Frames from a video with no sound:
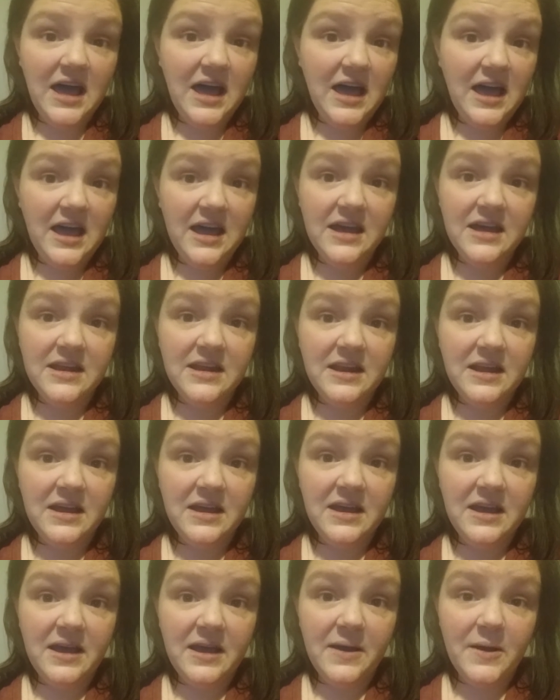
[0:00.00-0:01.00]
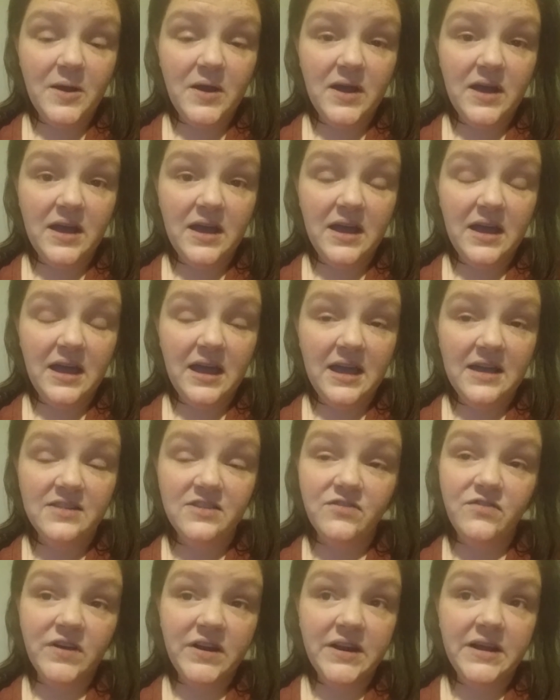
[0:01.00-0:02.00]
And
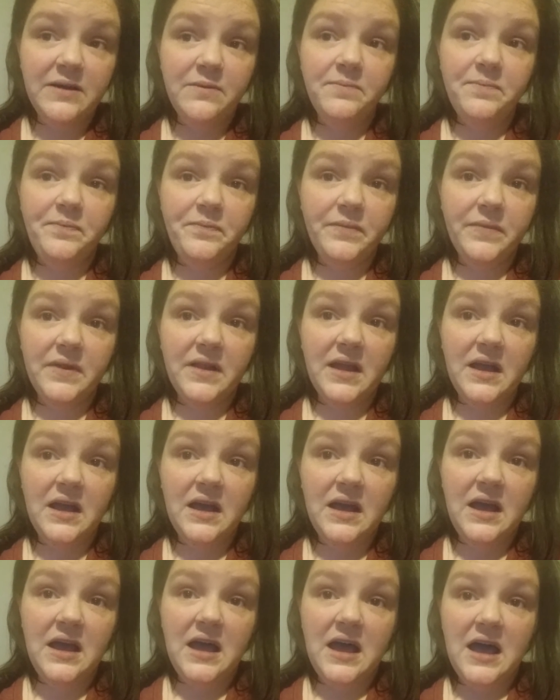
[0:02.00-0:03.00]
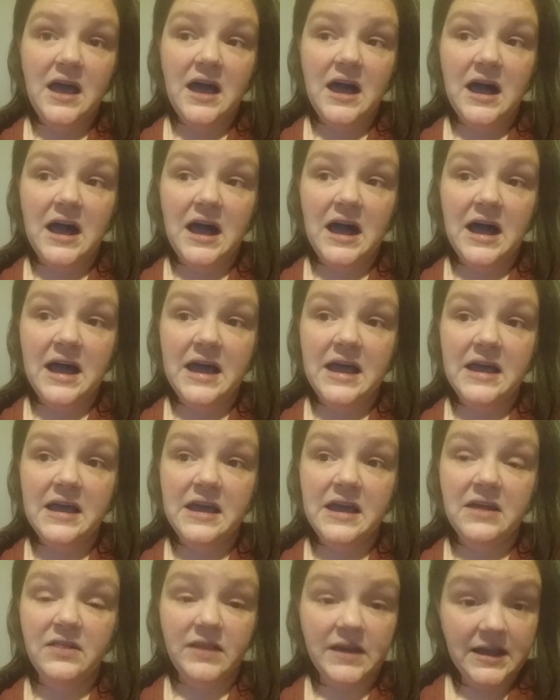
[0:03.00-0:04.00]
it's funny.
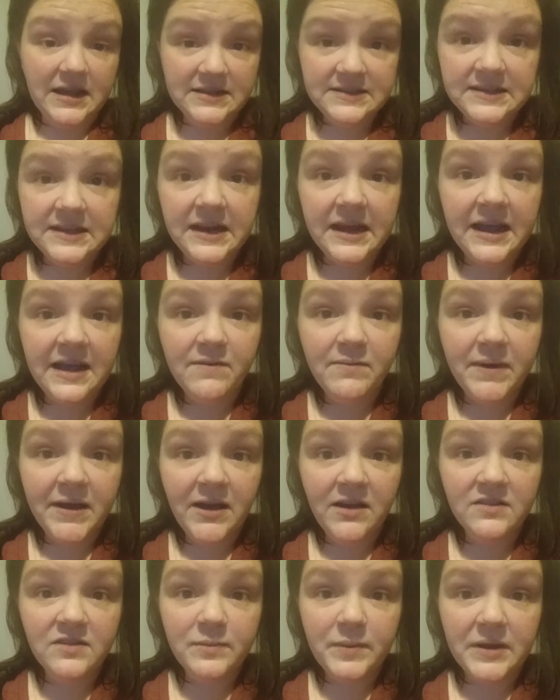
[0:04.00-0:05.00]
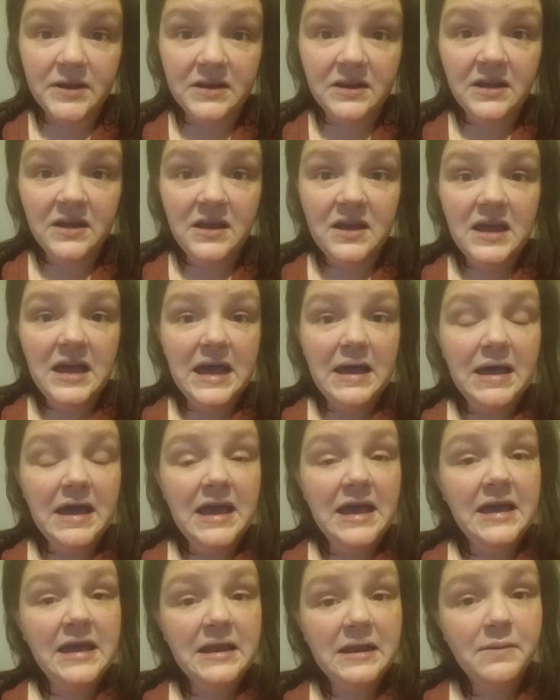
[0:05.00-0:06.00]
Like I said, I have my husband,
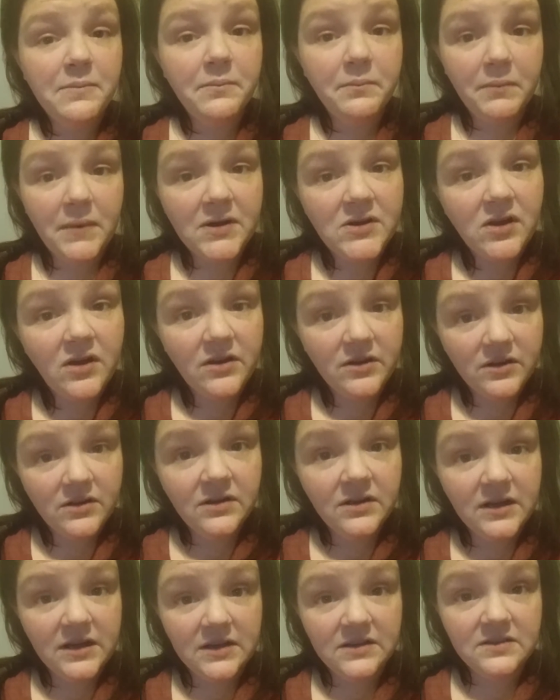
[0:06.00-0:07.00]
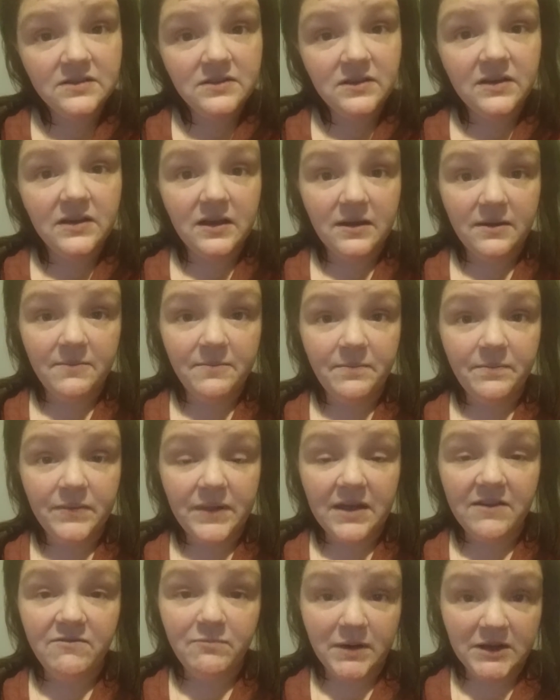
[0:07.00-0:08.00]
and my daughter is,
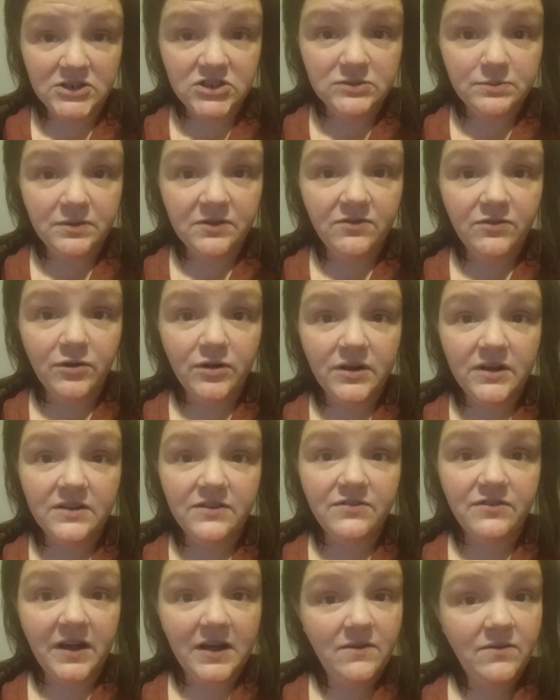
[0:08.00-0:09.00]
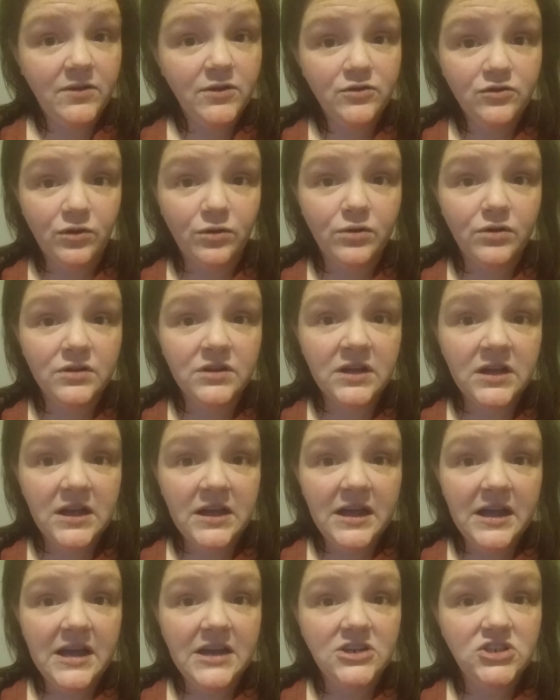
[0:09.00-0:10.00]
I've mentioned before, is 5 years old,
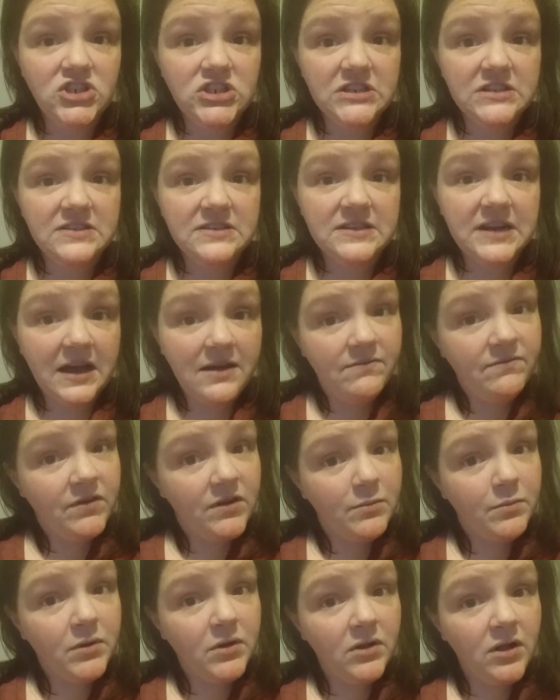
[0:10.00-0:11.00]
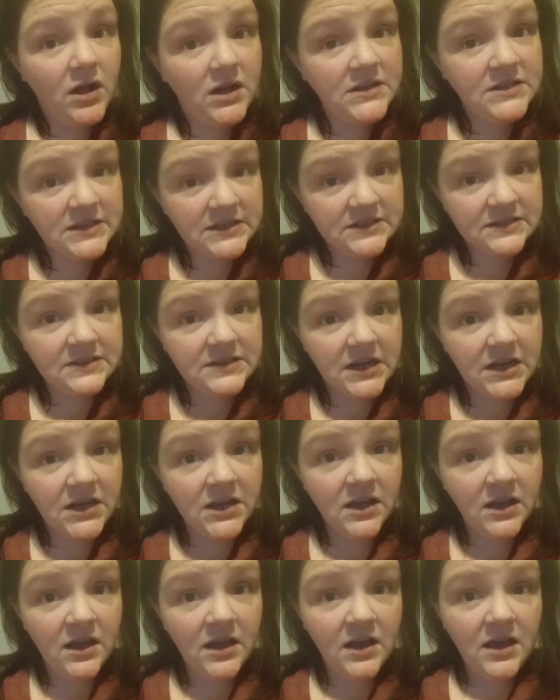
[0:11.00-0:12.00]
and she's nonverbal
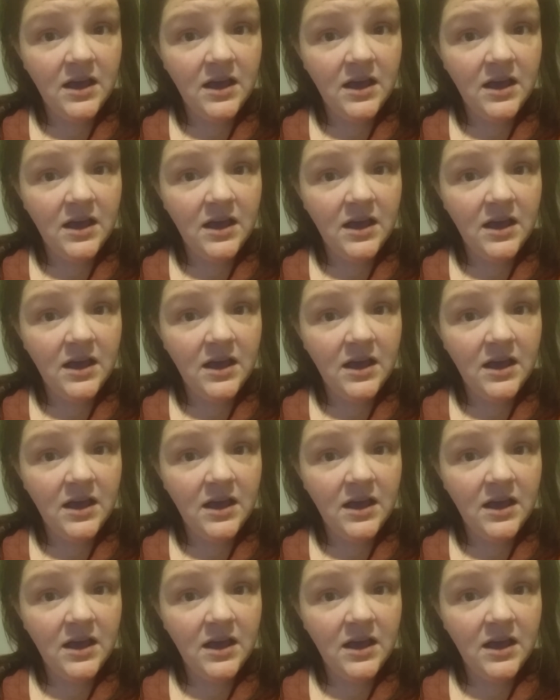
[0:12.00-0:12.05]
autistic.